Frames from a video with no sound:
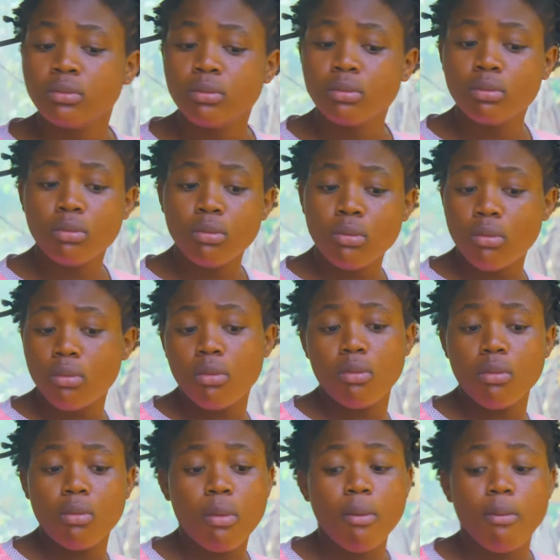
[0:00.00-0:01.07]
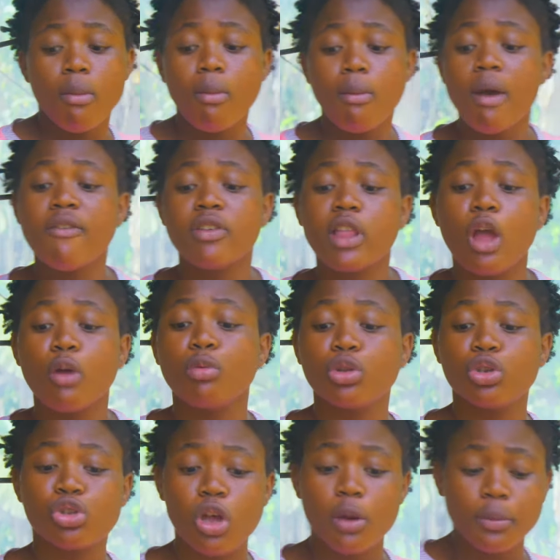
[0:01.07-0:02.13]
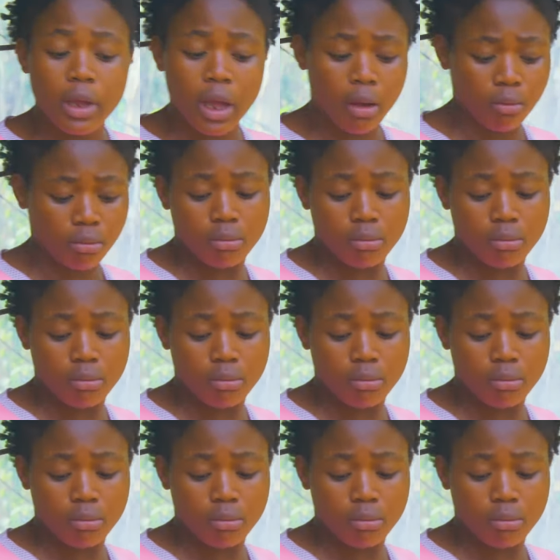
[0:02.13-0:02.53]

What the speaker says: Every time you'll be disturbing her.